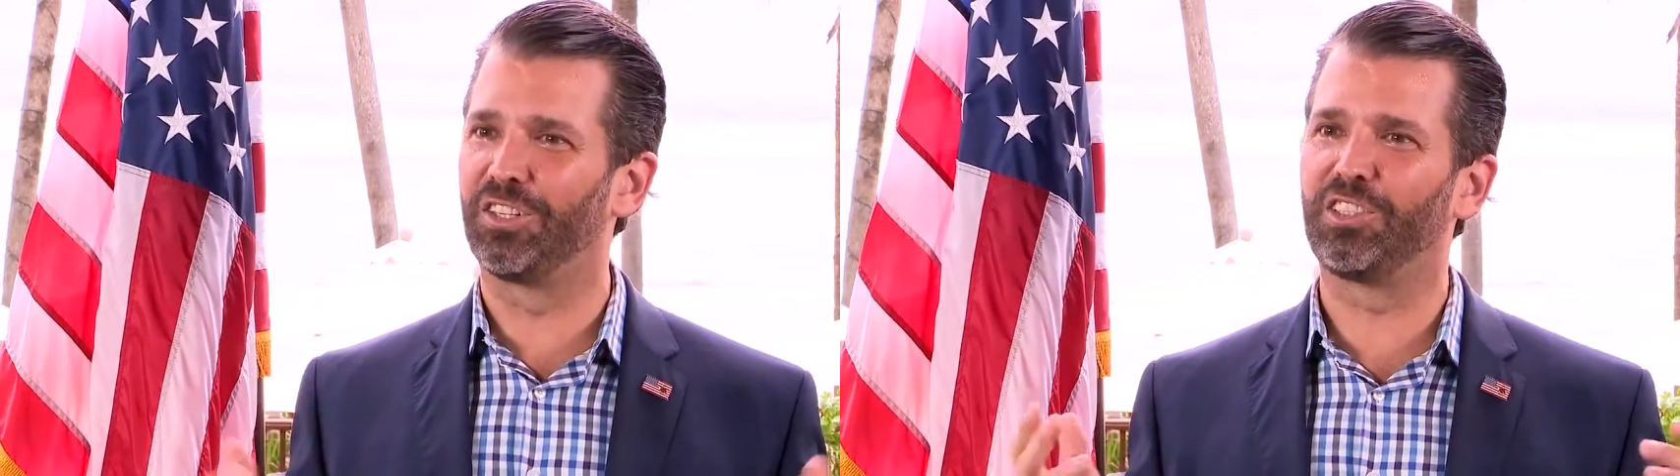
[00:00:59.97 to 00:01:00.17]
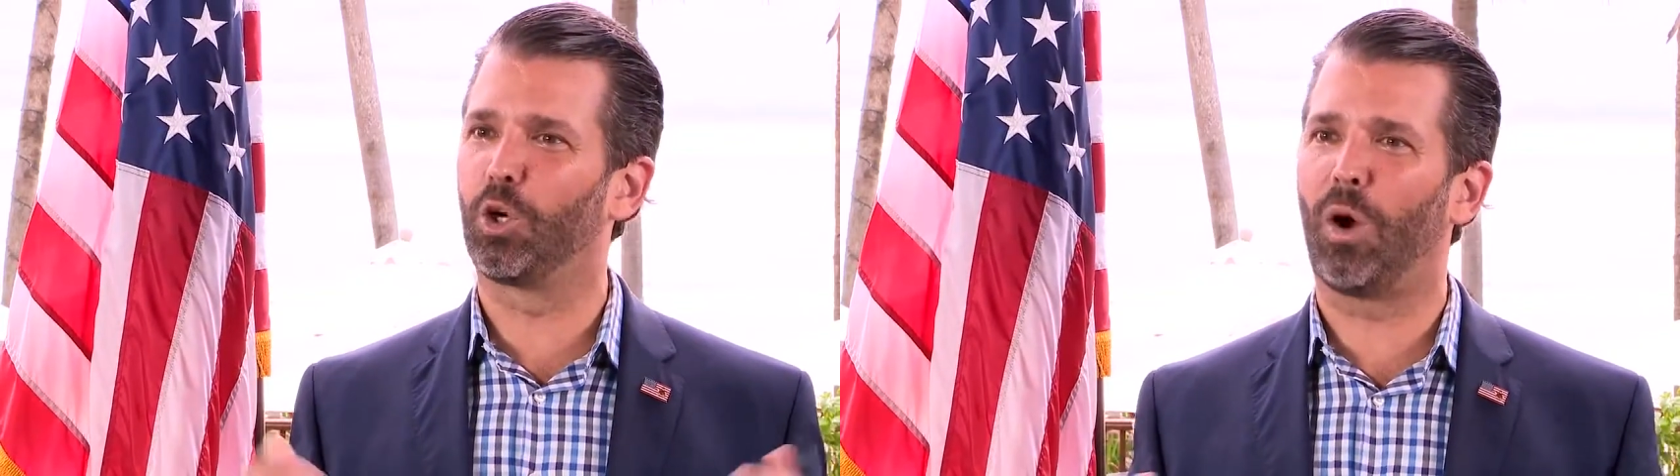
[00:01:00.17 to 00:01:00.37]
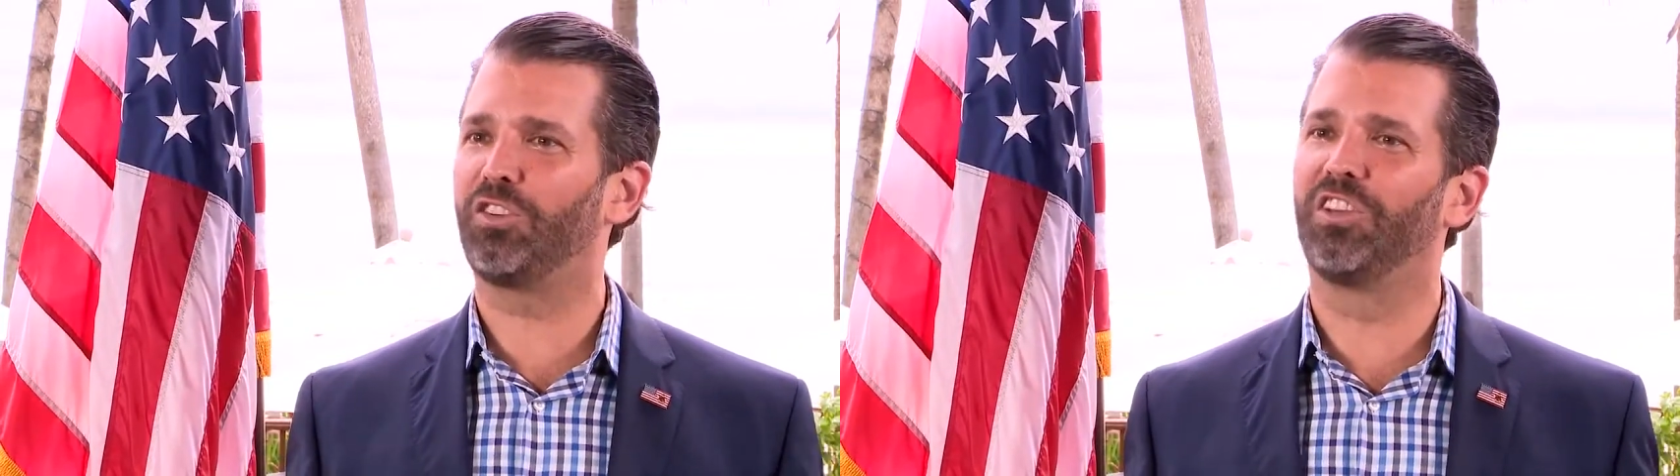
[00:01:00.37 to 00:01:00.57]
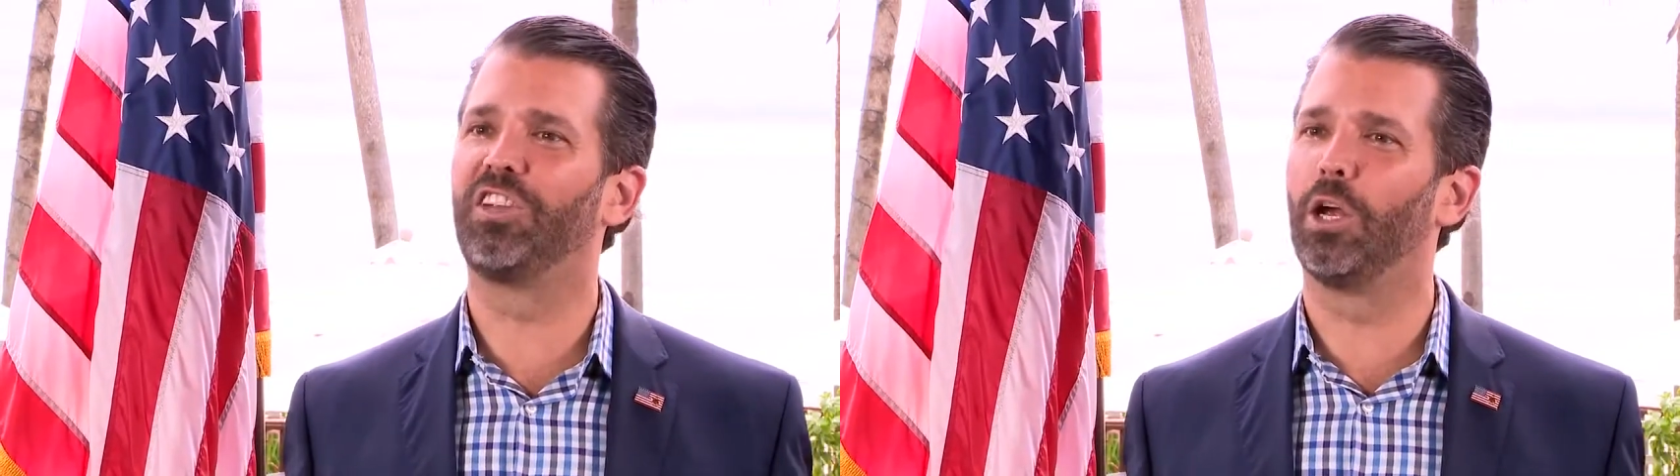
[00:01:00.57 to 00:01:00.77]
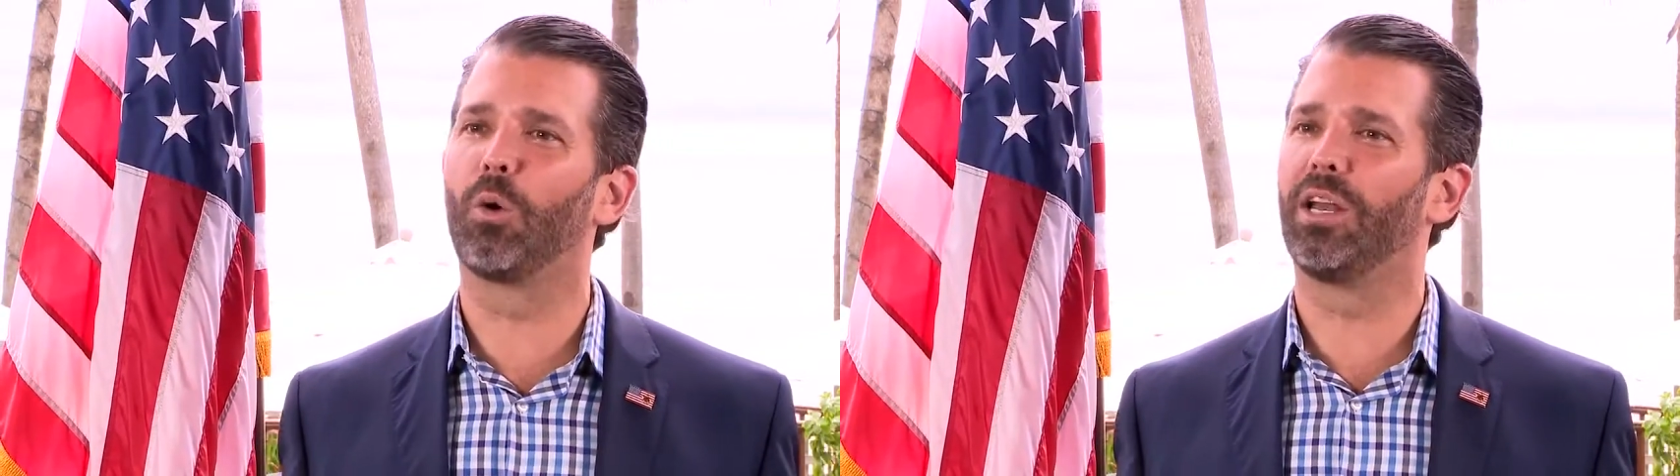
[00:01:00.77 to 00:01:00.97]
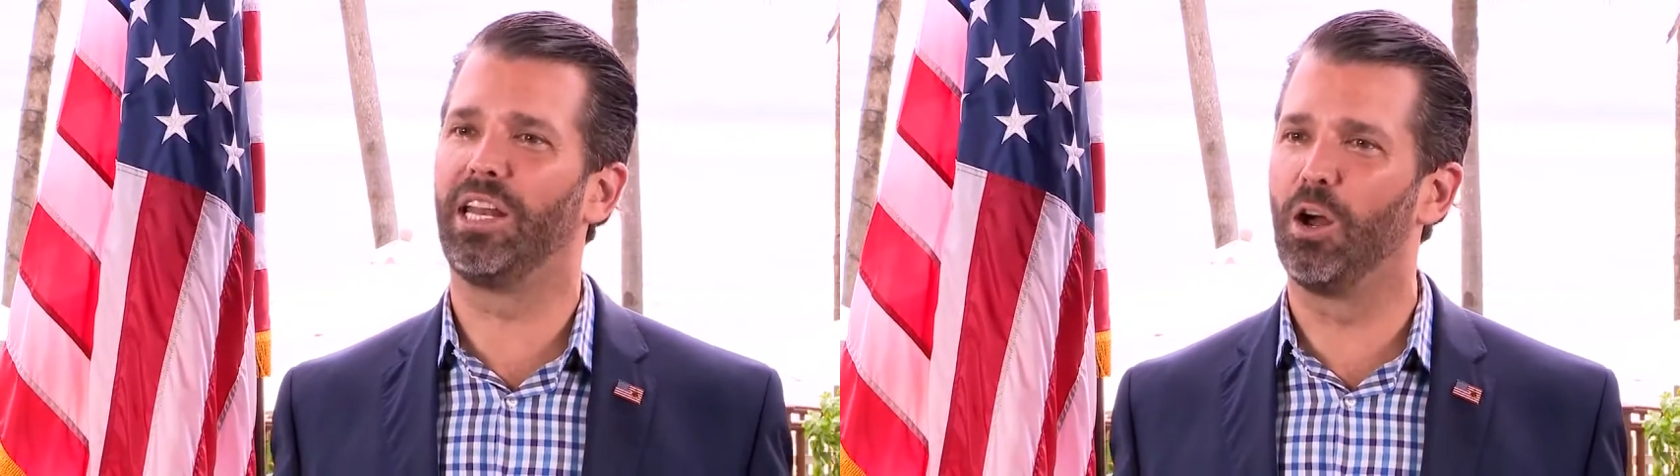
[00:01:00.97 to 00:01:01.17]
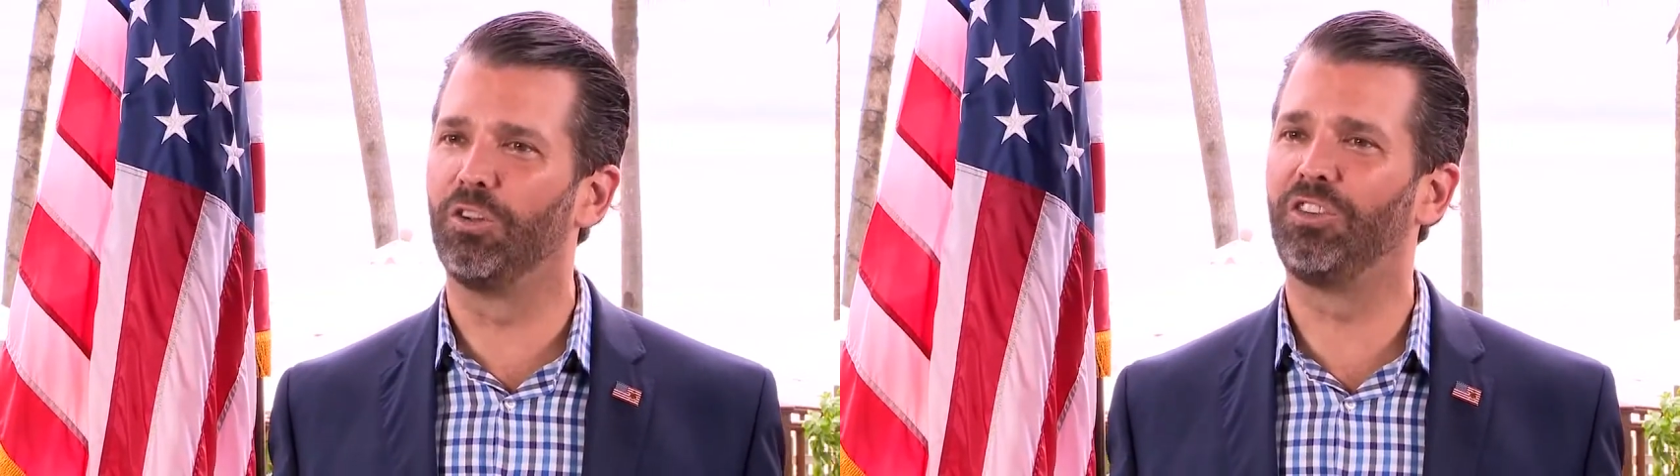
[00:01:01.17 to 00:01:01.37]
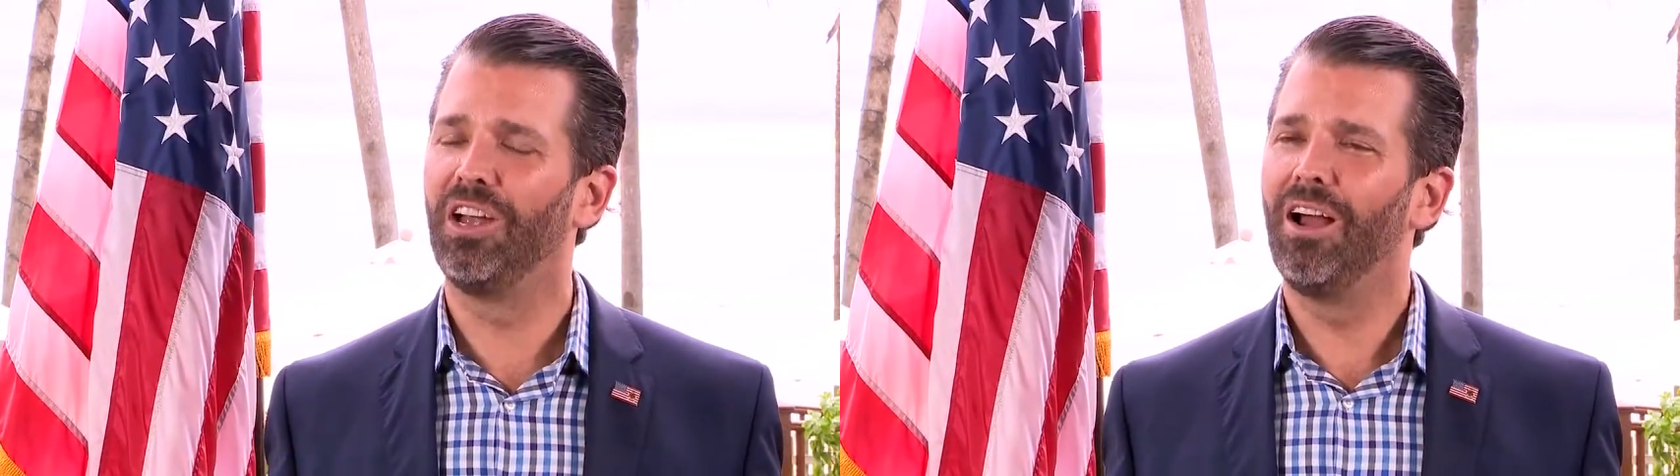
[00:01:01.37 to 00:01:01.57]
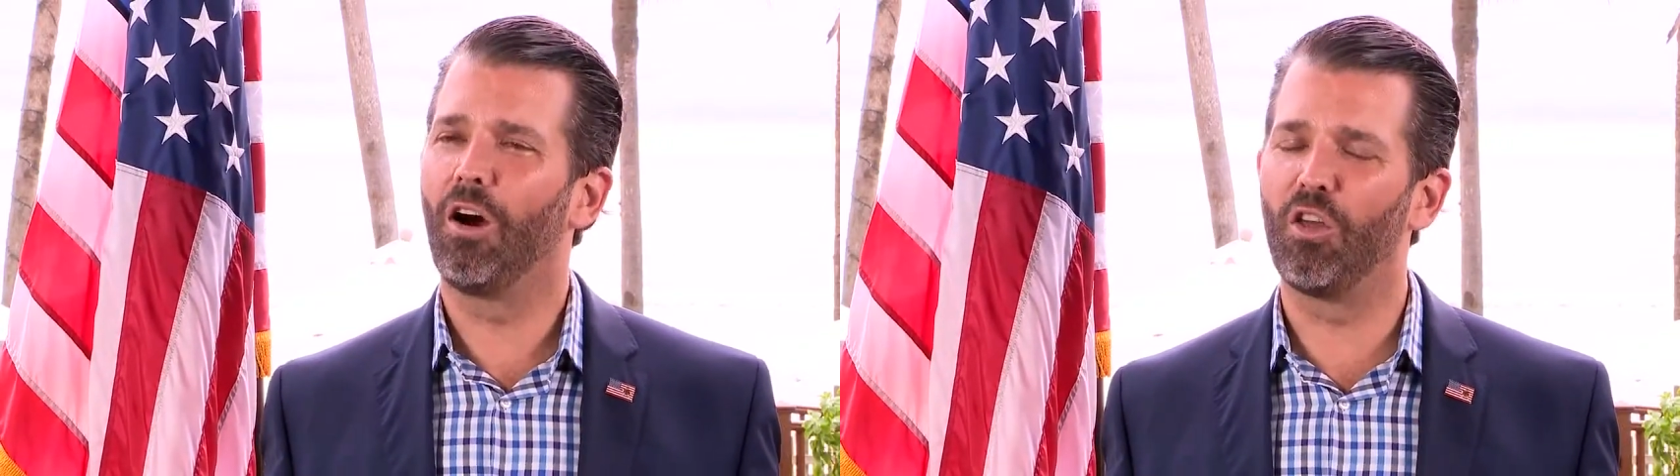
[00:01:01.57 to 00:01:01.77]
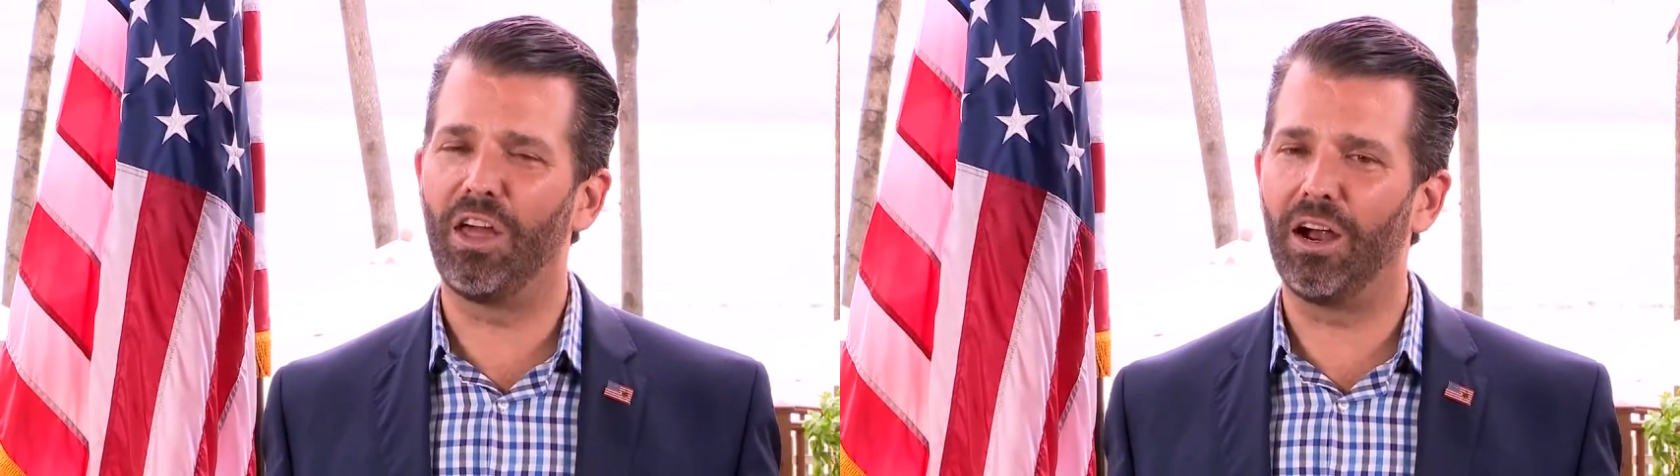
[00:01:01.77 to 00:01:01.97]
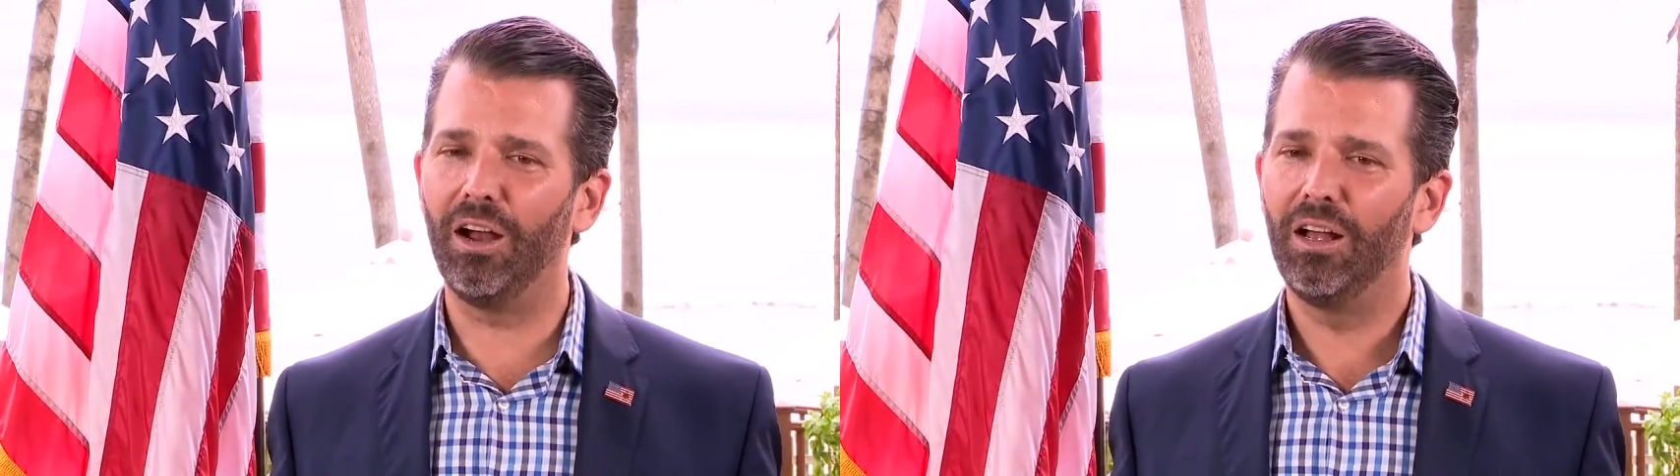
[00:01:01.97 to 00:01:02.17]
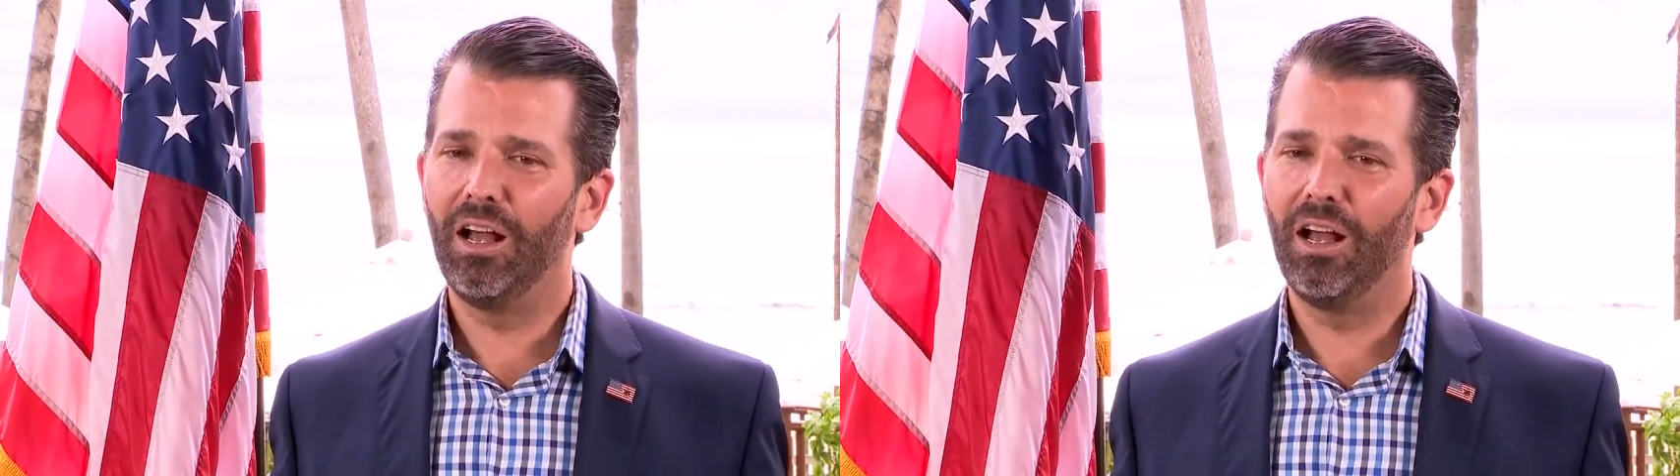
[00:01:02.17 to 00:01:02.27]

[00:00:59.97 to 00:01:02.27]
to questions he already knows are there?